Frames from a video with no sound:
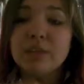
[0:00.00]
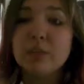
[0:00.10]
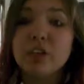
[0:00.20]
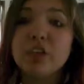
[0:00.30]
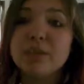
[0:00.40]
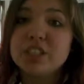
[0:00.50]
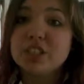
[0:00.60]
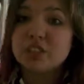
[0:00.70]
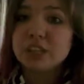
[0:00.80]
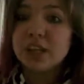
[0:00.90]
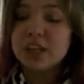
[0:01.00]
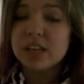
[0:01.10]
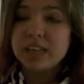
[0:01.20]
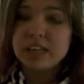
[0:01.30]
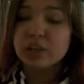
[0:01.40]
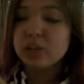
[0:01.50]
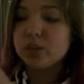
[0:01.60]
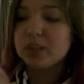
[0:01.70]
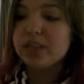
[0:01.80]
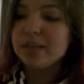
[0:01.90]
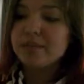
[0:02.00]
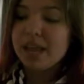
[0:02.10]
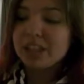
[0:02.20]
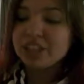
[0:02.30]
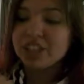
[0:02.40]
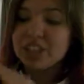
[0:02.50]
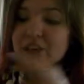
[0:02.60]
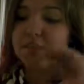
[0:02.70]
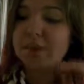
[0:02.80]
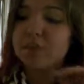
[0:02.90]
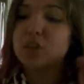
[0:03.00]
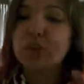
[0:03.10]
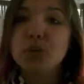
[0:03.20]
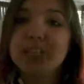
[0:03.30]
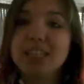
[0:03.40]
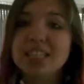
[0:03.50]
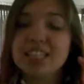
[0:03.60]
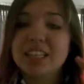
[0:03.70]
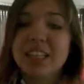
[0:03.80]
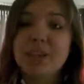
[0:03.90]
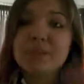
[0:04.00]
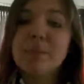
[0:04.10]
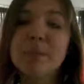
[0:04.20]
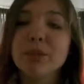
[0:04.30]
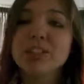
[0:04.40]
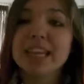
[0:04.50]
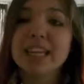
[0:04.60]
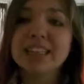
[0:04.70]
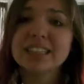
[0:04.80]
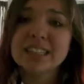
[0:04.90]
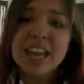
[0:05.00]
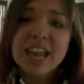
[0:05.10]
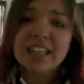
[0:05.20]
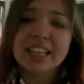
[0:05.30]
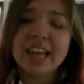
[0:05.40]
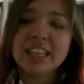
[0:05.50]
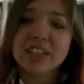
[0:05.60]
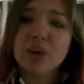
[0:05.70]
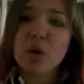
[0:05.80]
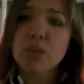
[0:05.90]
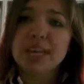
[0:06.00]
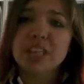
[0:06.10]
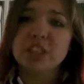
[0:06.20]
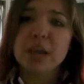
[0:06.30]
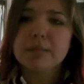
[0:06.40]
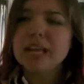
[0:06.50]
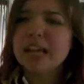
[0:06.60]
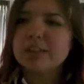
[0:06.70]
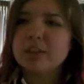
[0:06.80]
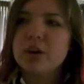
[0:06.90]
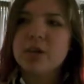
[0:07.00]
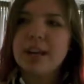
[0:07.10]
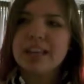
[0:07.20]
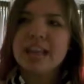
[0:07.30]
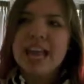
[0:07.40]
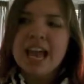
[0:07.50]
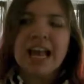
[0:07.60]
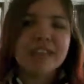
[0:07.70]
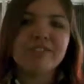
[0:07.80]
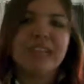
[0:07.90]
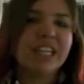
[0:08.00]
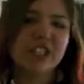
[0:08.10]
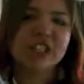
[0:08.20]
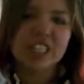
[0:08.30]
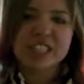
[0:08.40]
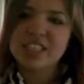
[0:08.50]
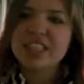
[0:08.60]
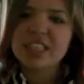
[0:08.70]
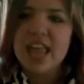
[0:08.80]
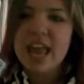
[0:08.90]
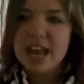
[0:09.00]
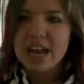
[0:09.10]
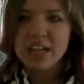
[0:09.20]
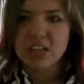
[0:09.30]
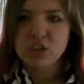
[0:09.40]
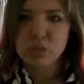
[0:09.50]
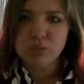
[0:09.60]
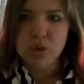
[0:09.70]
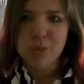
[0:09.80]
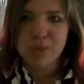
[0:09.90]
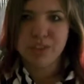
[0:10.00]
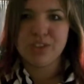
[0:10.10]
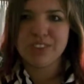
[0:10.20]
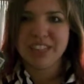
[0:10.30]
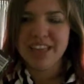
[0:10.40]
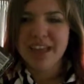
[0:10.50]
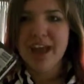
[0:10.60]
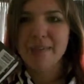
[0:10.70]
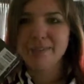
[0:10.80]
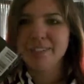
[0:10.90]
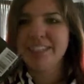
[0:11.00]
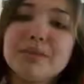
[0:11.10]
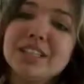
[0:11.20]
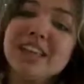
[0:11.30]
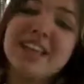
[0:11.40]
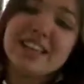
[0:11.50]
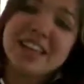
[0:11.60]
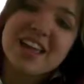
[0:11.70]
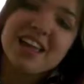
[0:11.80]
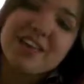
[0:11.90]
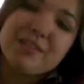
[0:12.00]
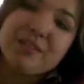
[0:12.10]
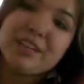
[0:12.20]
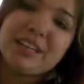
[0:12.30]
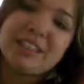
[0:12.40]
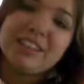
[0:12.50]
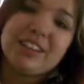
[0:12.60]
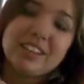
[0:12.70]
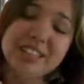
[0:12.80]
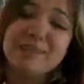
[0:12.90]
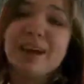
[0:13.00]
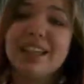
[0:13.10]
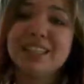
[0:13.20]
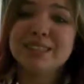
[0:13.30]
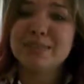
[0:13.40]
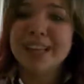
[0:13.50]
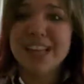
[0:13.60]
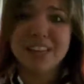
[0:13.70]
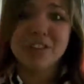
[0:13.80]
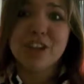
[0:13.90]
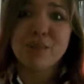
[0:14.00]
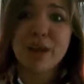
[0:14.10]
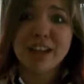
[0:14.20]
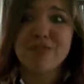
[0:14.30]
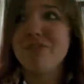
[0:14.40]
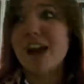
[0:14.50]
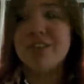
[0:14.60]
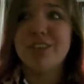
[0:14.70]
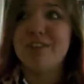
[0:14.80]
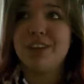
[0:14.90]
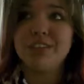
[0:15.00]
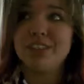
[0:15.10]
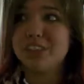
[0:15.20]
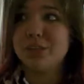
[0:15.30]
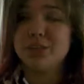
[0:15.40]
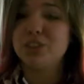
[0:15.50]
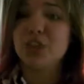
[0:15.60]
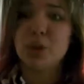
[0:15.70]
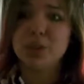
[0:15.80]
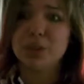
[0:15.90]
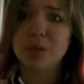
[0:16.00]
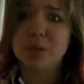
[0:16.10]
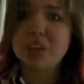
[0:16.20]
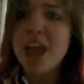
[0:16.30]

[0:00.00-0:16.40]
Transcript: one of her missions is going to include Liam, and she's not going to be able to do it, and then suddenly he remembers, and they kind of go and get Chubbs. I don't know. I finished this today. I don't know what's going to happen. Finally, I gave The Darkest Minds by Andrea Bracken 5 out of 5 stars. It was so good.